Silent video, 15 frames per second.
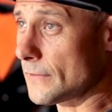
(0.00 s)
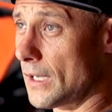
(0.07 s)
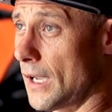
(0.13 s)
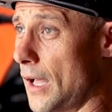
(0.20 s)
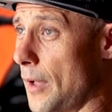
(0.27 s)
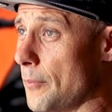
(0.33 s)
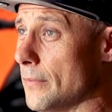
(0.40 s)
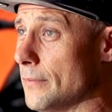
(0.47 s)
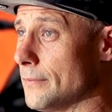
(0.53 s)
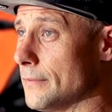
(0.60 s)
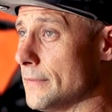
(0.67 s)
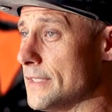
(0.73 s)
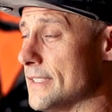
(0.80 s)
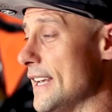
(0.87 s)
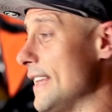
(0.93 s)

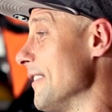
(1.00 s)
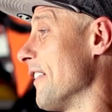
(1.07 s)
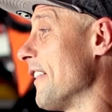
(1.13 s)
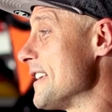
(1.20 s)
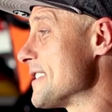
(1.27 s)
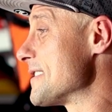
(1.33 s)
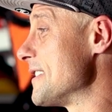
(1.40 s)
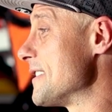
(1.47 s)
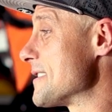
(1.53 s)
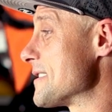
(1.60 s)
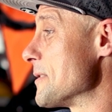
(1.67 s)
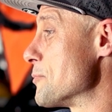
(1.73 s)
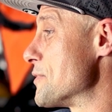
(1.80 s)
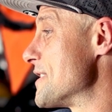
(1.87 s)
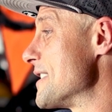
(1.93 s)
Didn't listen to
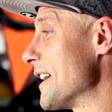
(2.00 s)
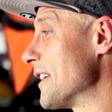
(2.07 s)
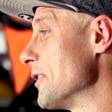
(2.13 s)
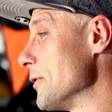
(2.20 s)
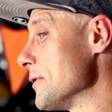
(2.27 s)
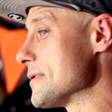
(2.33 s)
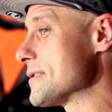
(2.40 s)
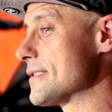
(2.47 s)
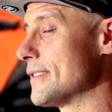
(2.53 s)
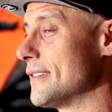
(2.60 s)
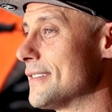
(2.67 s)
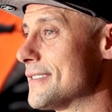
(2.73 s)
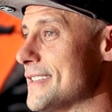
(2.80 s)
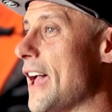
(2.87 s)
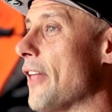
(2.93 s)
some signals
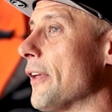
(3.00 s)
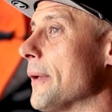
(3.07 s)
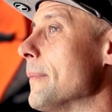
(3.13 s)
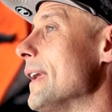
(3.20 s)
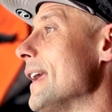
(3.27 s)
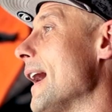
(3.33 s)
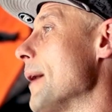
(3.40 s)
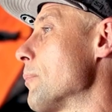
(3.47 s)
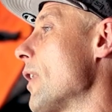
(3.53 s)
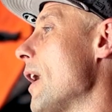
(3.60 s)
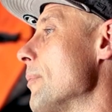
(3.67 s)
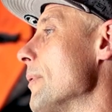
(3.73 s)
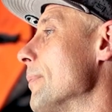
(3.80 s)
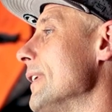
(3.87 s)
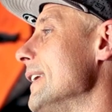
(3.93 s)
telling me I
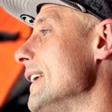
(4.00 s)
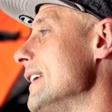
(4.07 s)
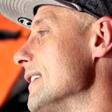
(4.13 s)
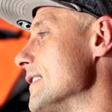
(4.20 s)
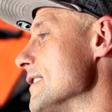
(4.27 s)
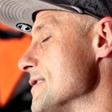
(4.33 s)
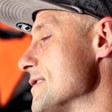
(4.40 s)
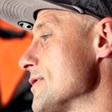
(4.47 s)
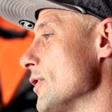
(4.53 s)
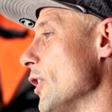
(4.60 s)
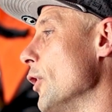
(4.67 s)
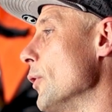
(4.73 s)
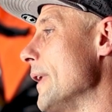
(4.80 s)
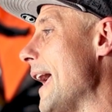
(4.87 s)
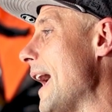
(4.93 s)
probably needed to
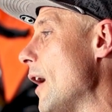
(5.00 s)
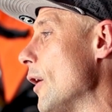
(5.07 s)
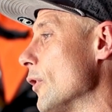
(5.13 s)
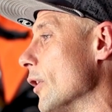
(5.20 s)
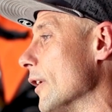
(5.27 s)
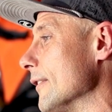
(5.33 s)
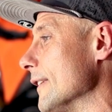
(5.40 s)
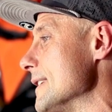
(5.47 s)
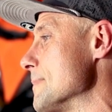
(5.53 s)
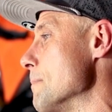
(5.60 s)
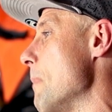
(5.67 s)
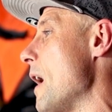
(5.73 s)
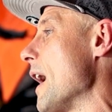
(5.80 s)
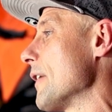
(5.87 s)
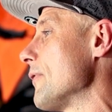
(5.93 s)
slow down or at least
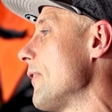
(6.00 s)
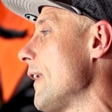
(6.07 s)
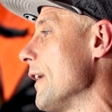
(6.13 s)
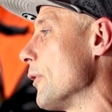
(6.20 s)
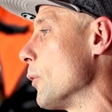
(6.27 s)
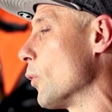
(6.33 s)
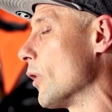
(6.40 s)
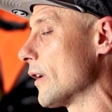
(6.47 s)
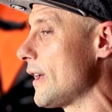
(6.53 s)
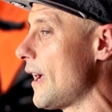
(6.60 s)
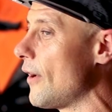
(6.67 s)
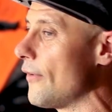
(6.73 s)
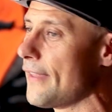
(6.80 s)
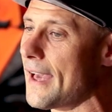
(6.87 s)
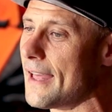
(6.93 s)
modify the
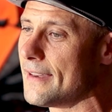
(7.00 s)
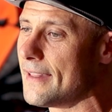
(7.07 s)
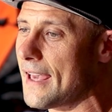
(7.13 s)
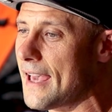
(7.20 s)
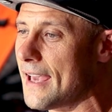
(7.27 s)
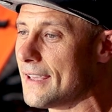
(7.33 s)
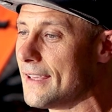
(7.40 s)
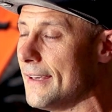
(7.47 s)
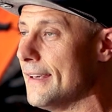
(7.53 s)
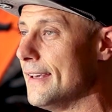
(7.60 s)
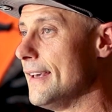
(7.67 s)
workout that day.